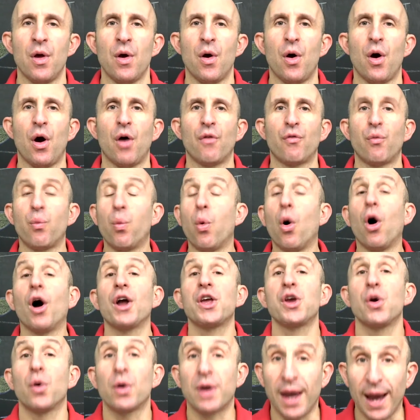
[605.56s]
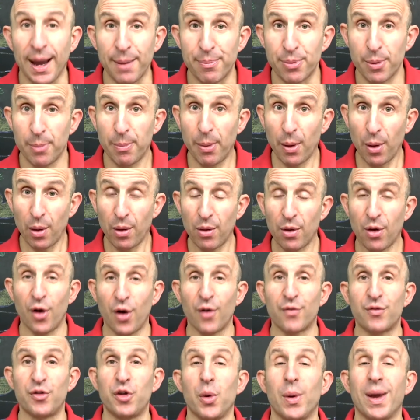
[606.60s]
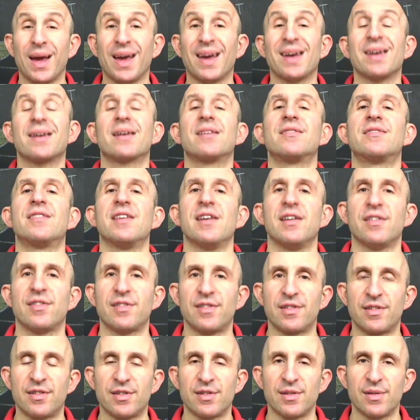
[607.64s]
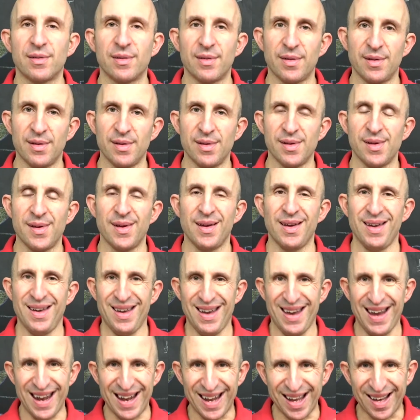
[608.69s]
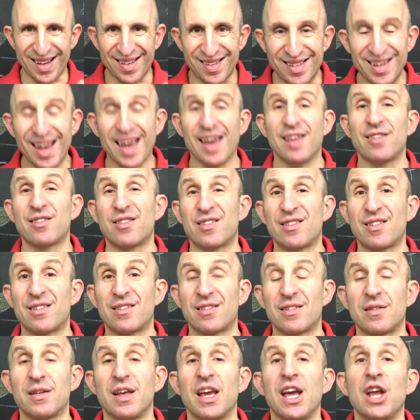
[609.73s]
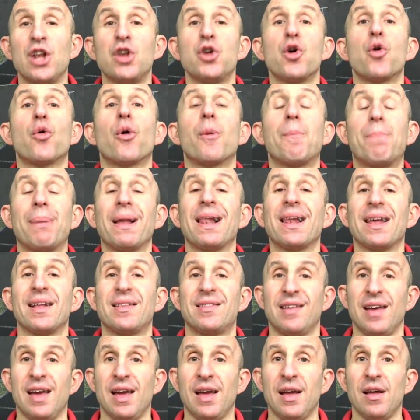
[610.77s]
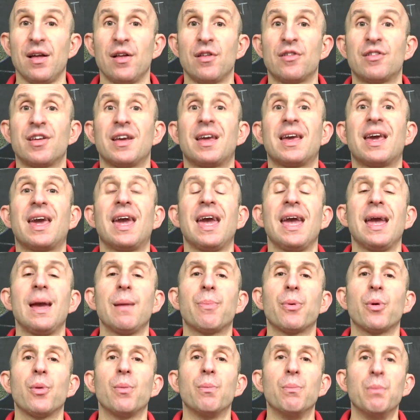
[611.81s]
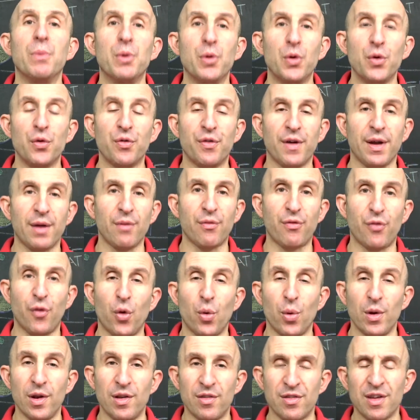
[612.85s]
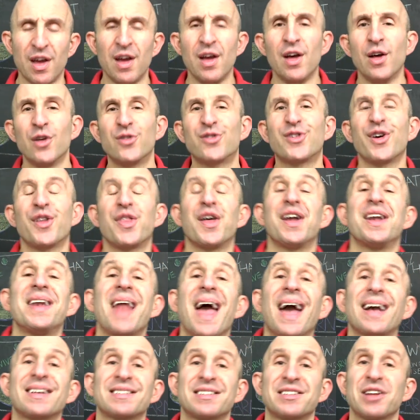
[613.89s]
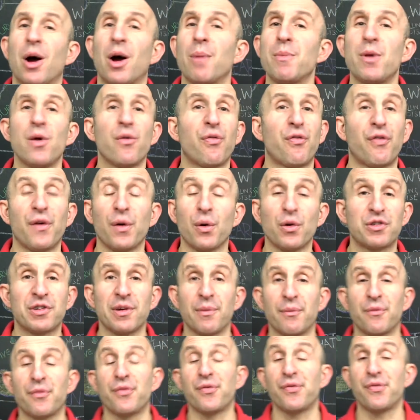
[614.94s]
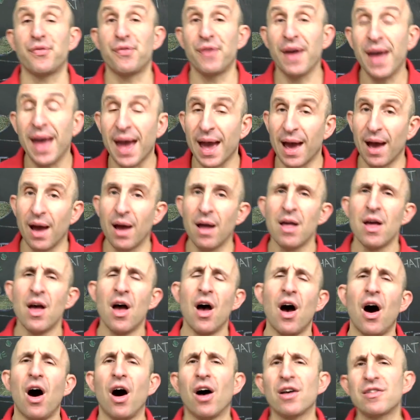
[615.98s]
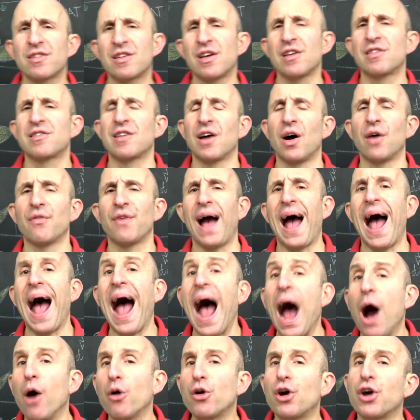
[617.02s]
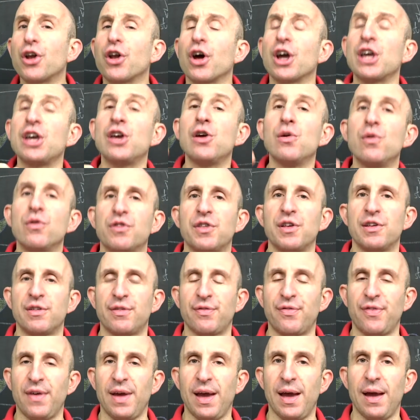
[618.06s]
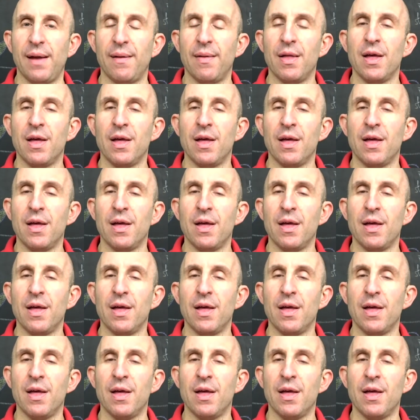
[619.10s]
of what you're capable of doing exists? It exists in your ability to keep moving forwards. So the next time you feel some fear, ask yourself, how could I use this fear?